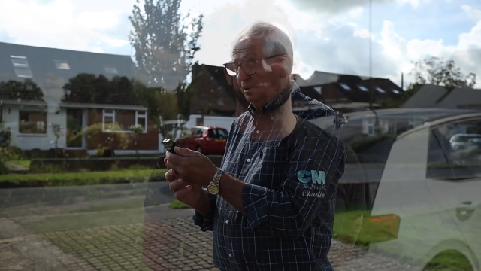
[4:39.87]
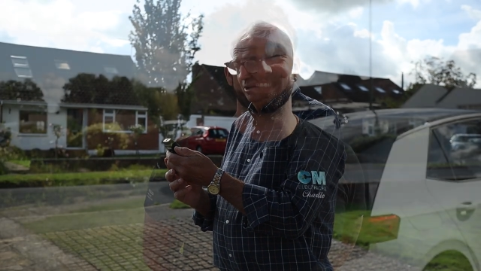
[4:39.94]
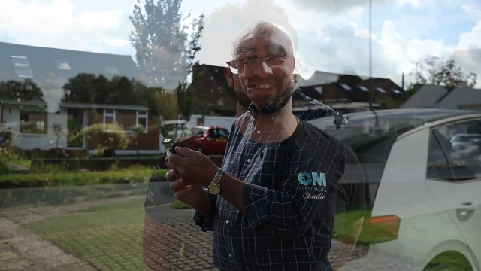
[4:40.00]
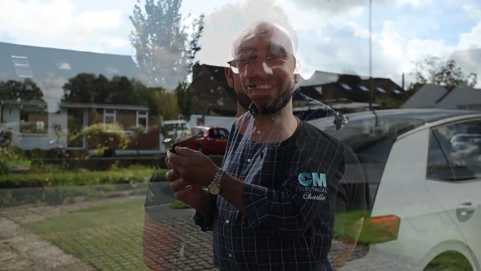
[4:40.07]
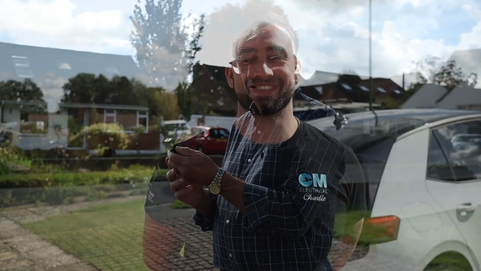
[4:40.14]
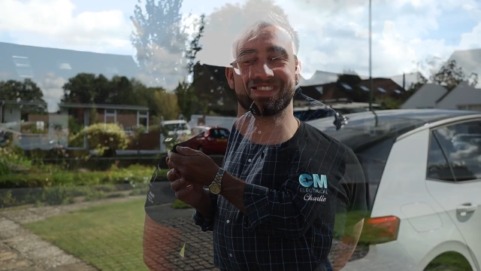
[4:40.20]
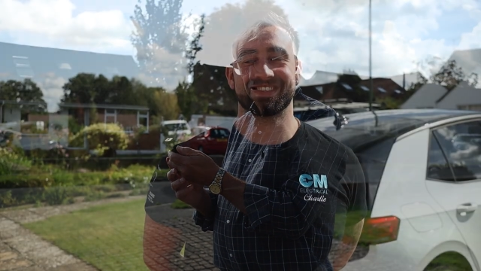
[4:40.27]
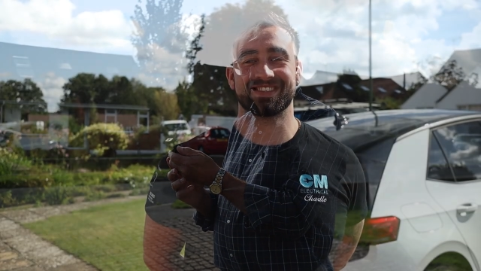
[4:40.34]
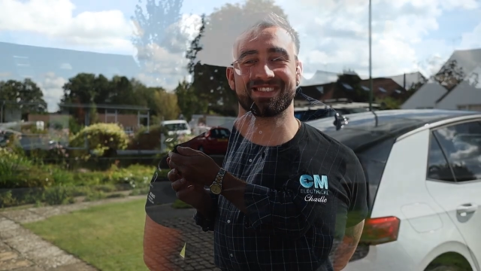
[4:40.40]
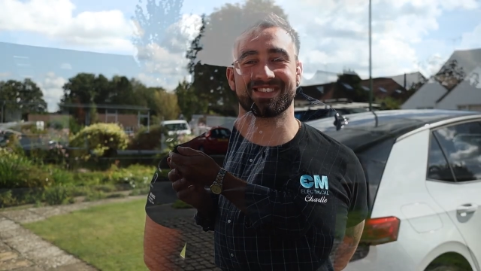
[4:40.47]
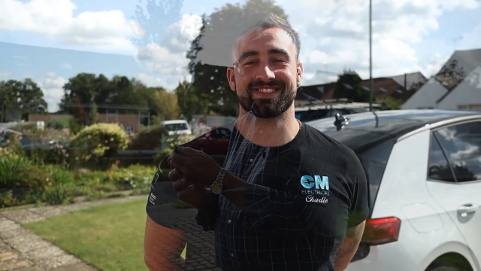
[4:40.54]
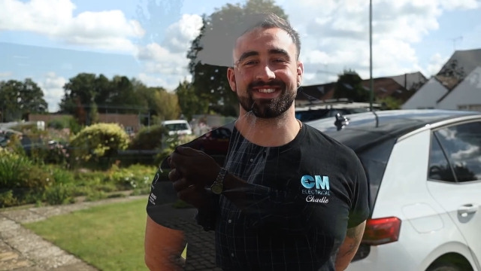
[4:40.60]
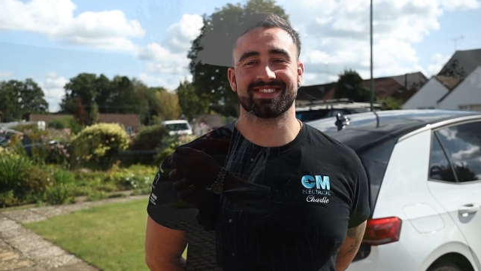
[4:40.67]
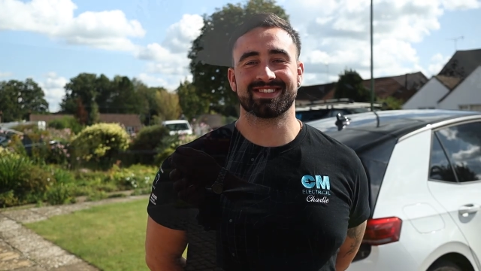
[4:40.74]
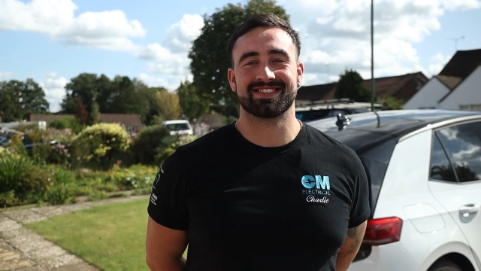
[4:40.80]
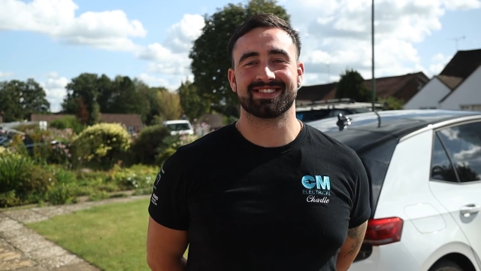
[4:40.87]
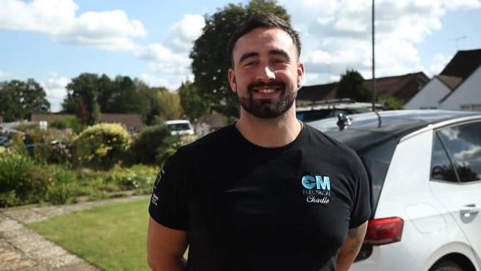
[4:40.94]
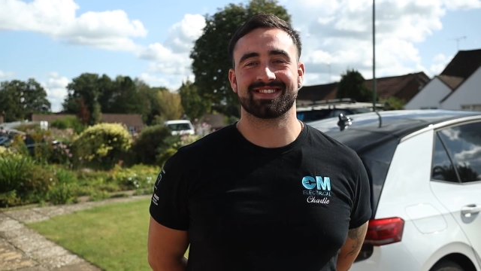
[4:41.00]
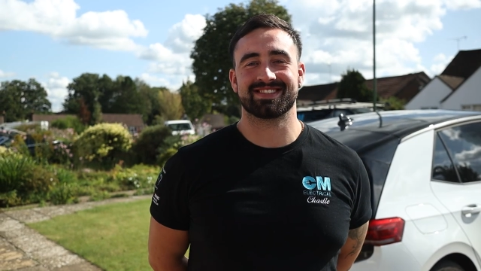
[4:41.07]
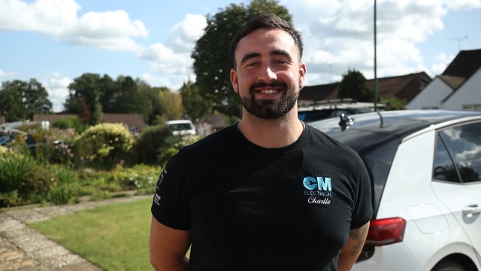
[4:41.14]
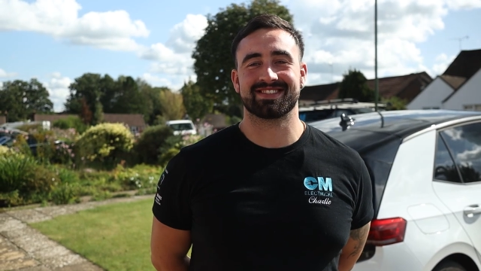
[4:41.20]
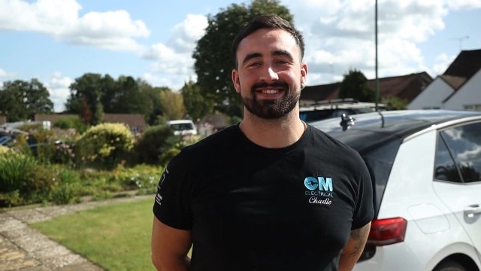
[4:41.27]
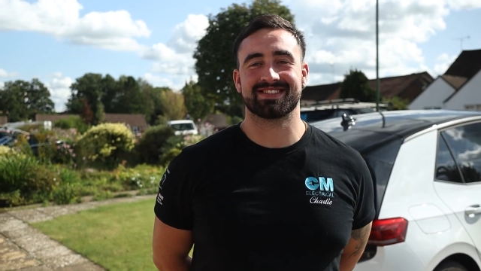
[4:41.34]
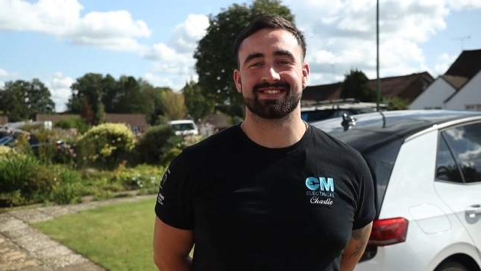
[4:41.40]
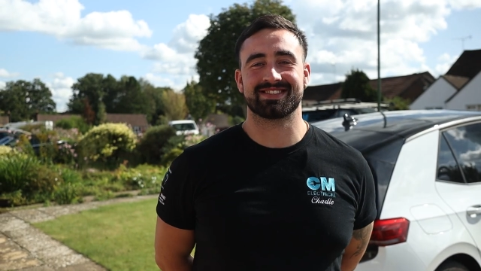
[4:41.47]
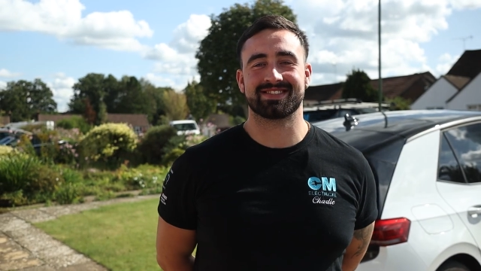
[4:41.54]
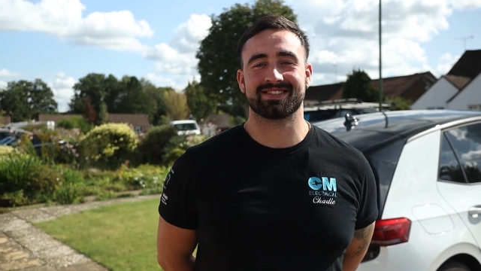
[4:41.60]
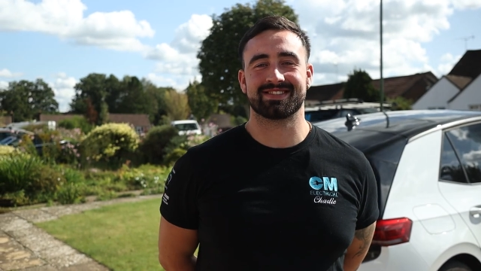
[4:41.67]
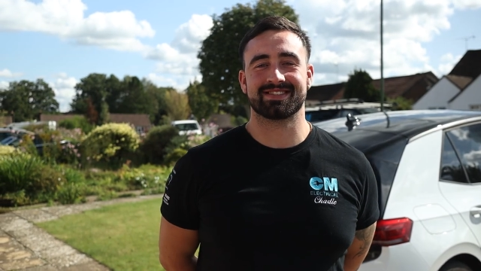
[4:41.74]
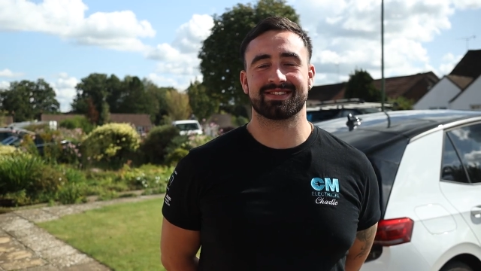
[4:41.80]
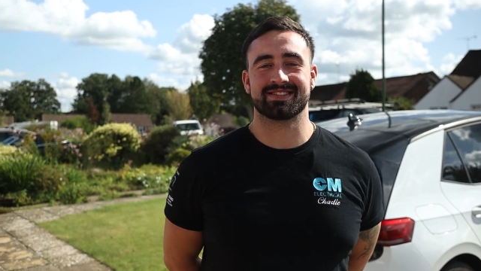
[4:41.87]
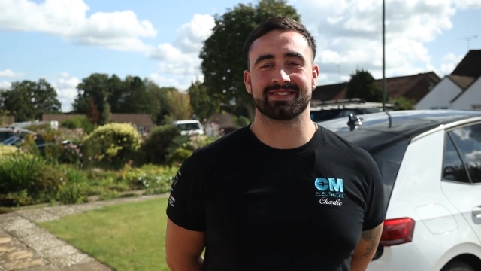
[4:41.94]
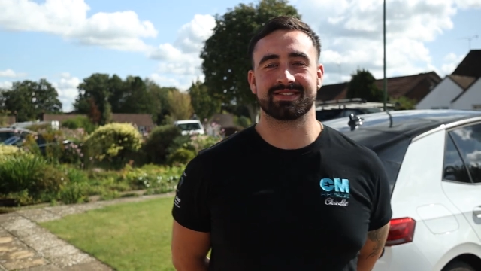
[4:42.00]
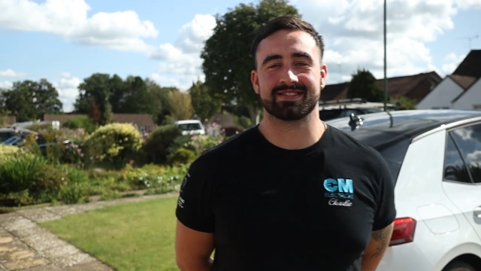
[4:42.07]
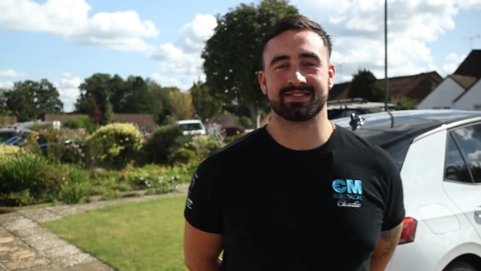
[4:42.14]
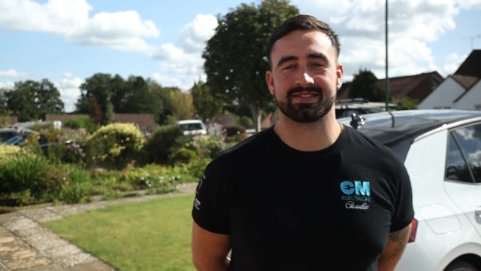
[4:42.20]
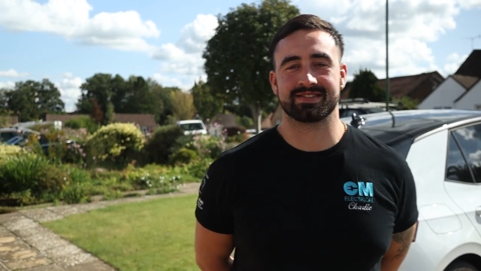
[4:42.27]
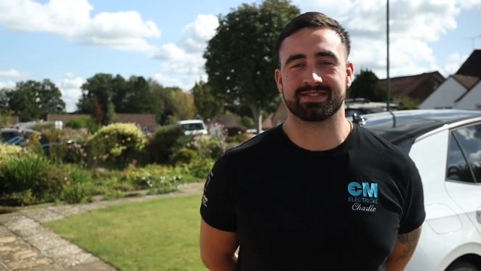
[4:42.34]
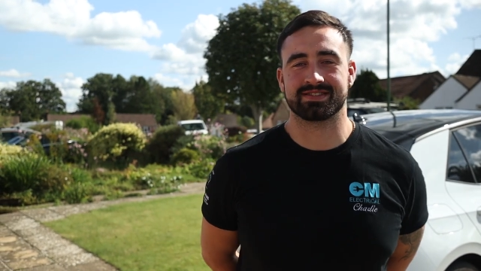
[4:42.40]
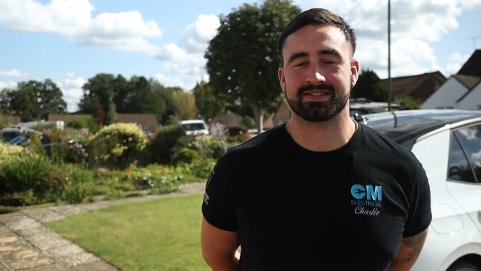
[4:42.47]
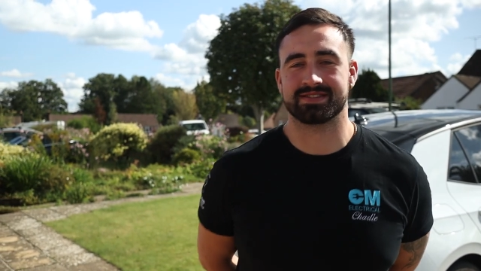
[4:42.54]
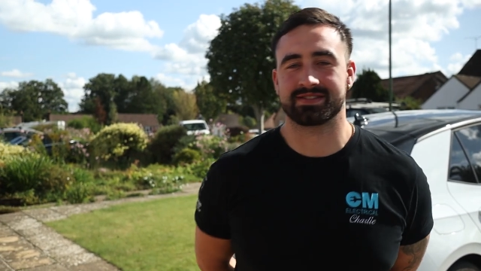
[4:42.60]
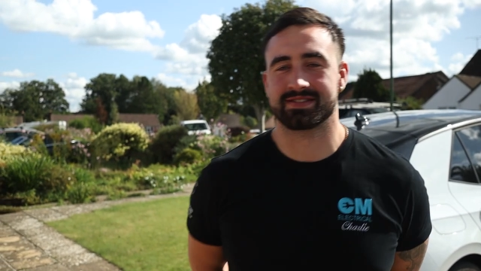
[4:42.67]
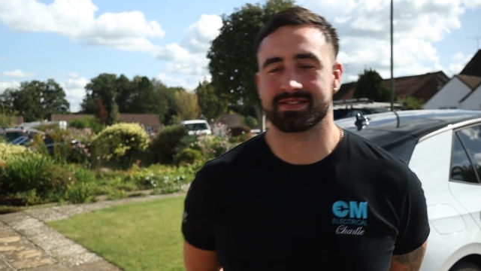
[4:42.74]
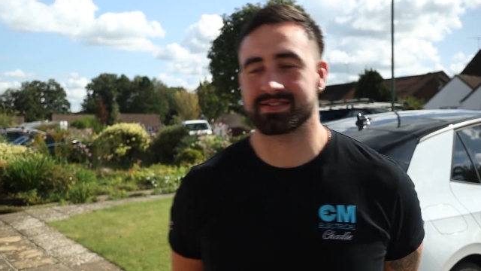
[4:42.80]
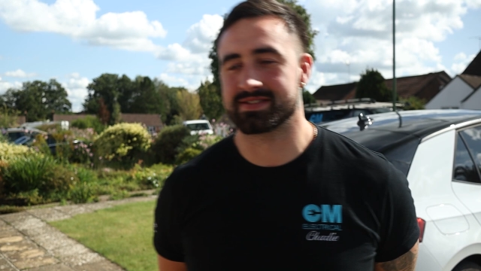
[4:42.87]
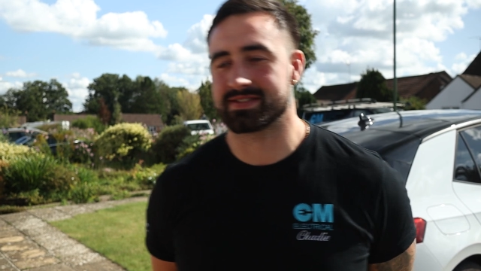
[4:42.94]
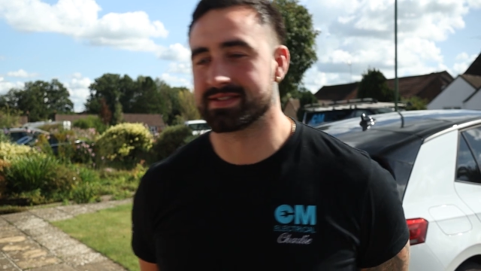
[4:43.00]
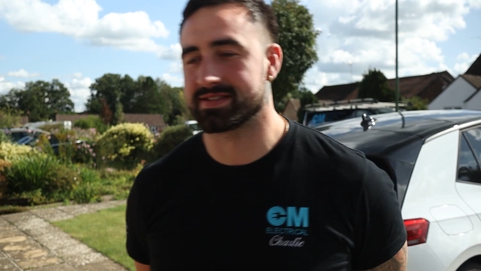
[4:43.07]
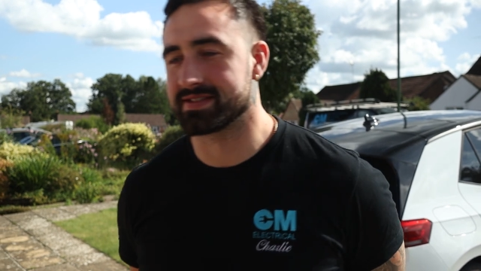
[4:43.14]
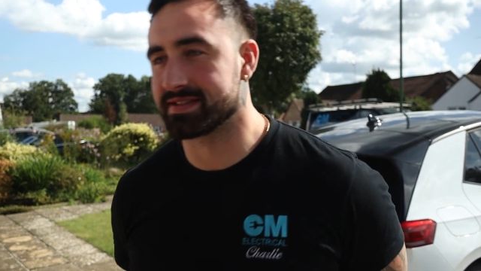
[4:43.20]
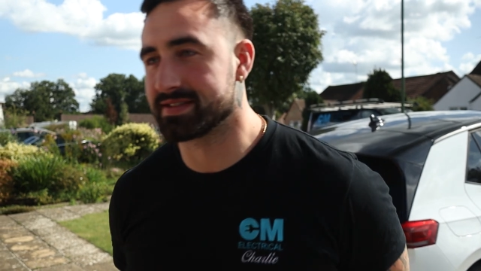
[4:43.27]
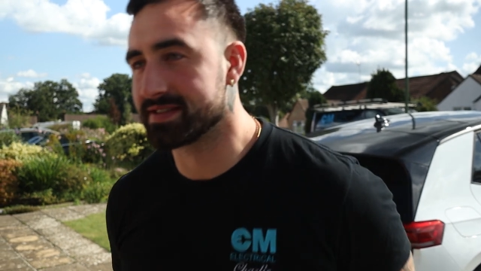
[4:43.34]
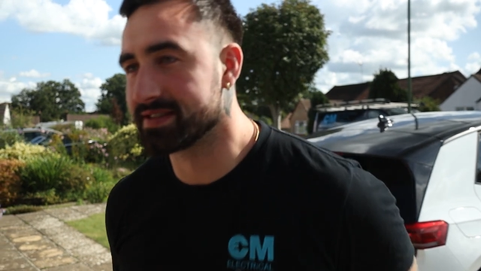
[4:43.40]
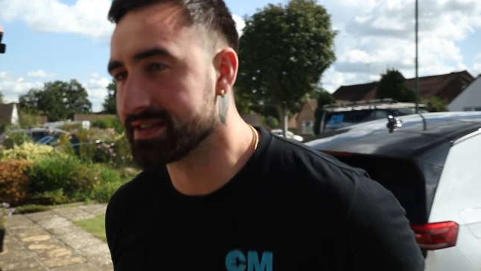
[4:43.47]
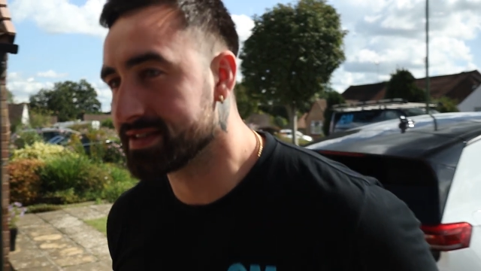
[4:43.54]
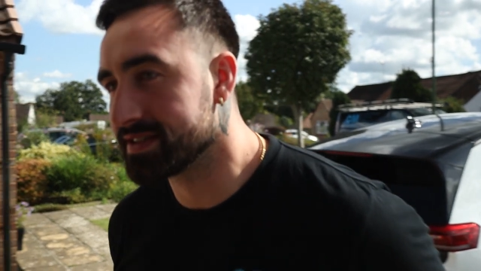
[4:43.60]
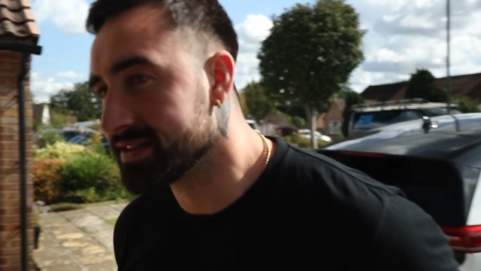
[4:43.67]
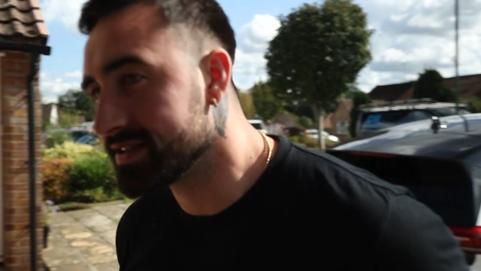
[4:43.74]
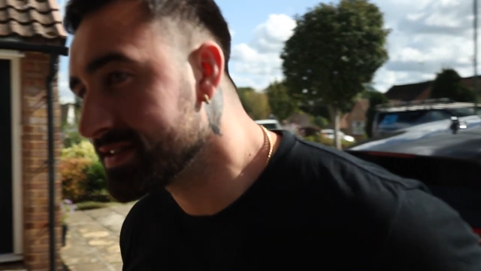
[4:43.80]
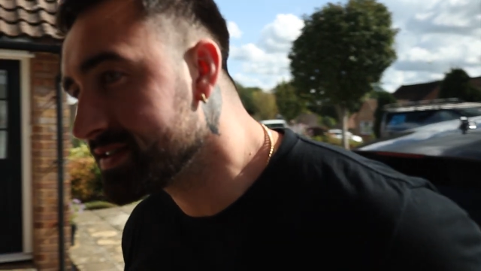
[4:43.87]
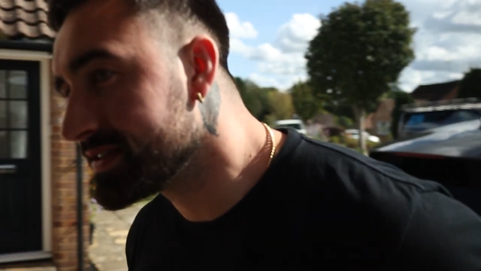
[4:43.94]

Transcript: I've got Charlie inside, so when I shout, he's going to push hold on